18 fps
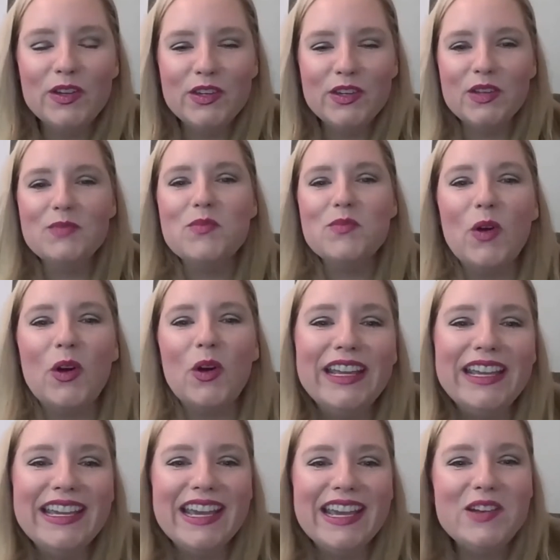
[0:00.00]
good
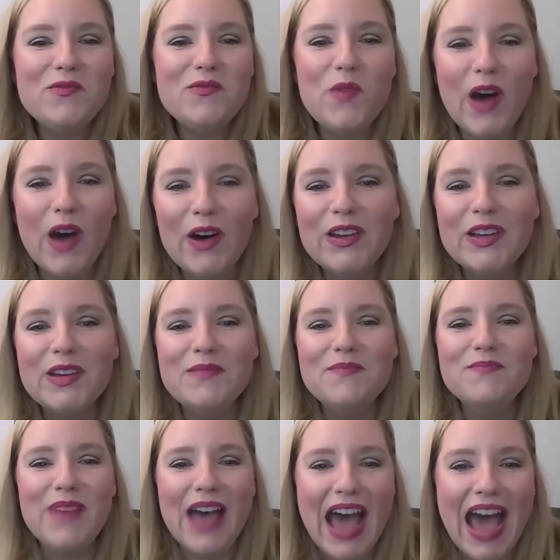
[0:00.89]
morning and
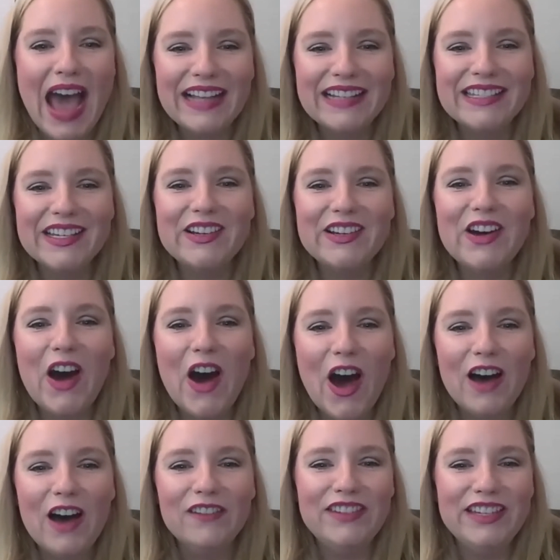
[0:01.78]
welcome back to
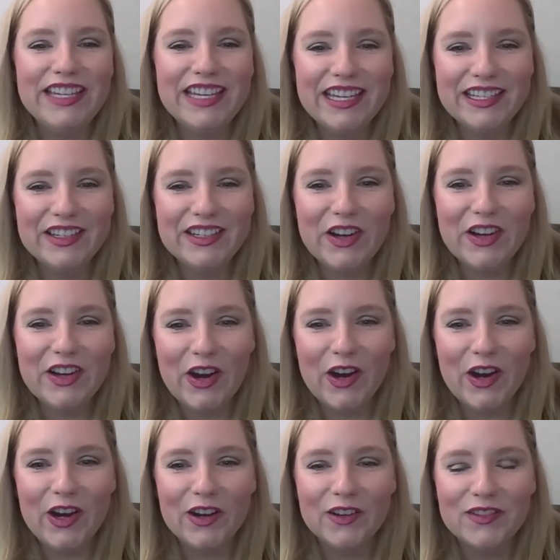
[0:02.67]
Coffee and
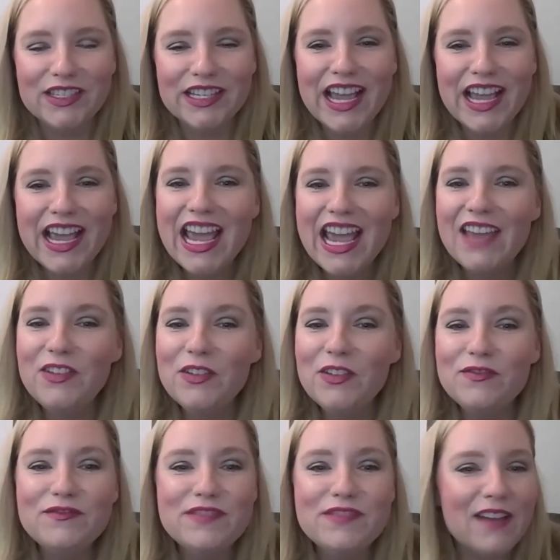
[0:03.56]
Curves. If
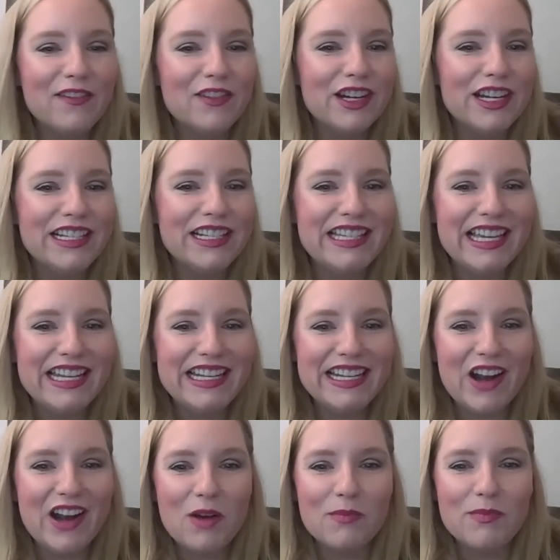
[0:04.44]
you've never
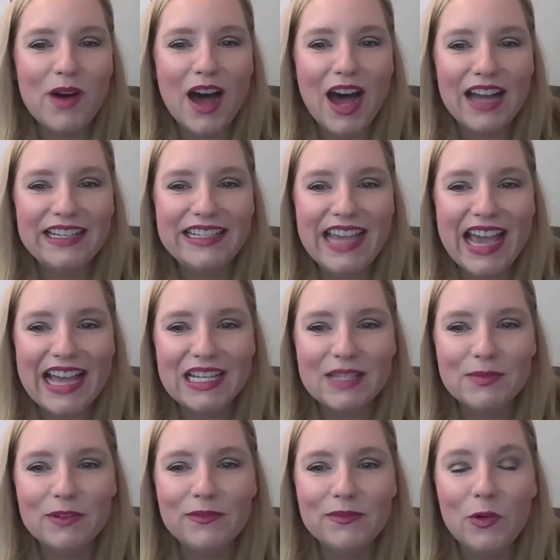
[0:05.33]
attended our
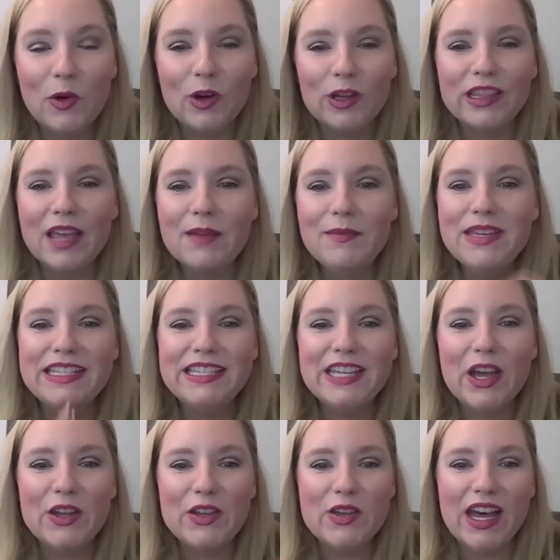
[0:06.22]
podcast before, let me
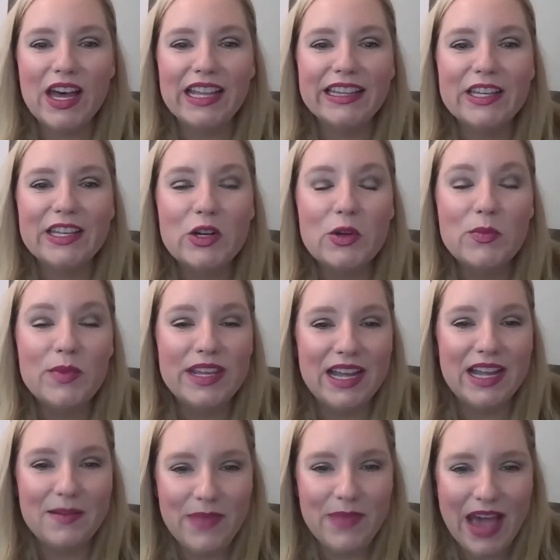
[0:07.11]
tell you a little
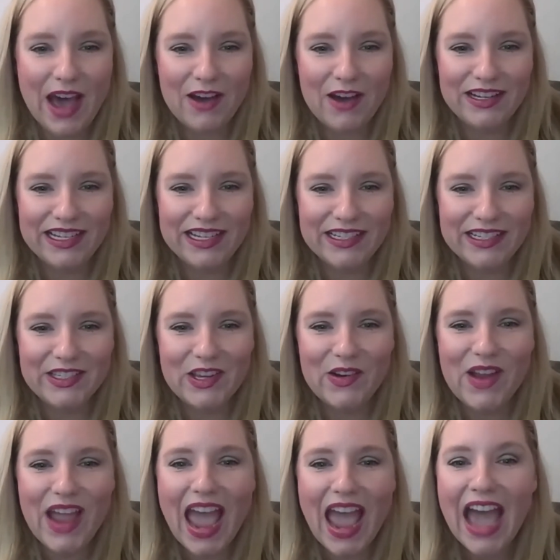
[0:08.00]
bit about it.
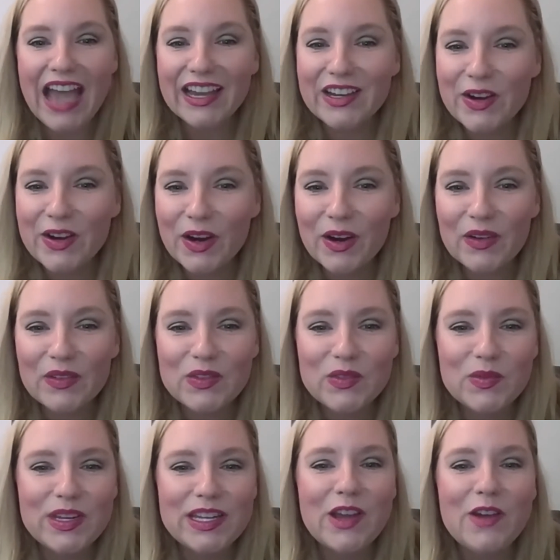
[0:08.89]
So at
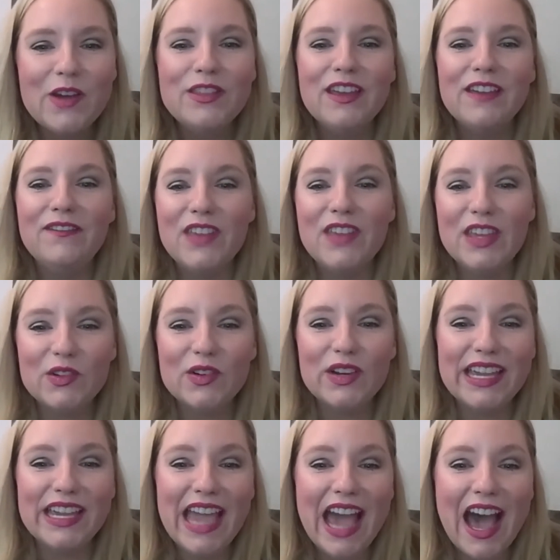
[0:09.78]
Curves, we know that
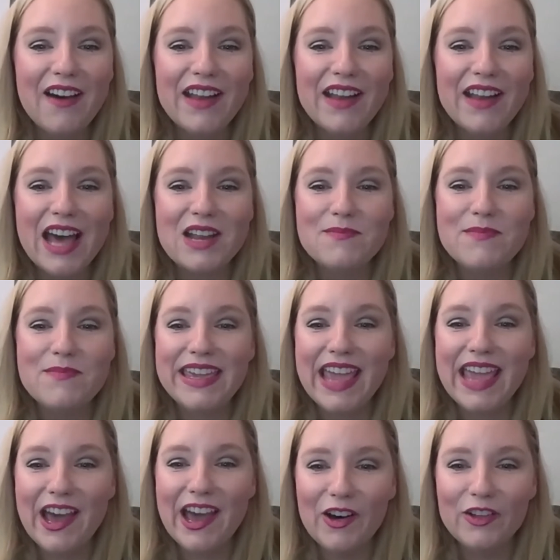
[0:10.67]
figuring out how to
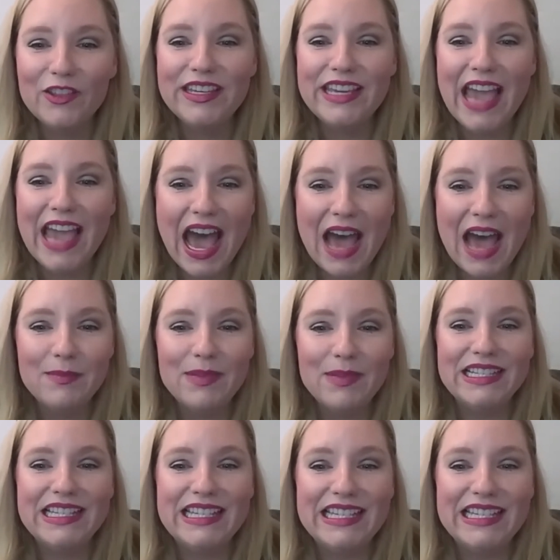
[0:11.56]
make healthy habits